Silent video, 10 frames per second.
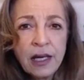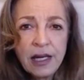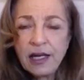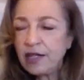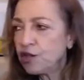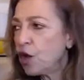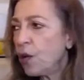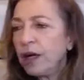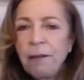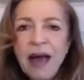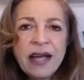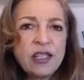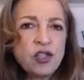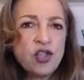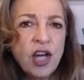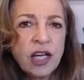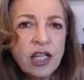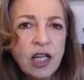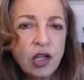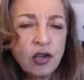it is going back and
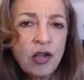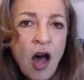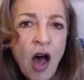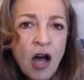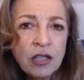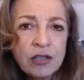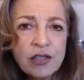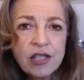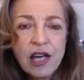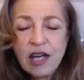checking locks.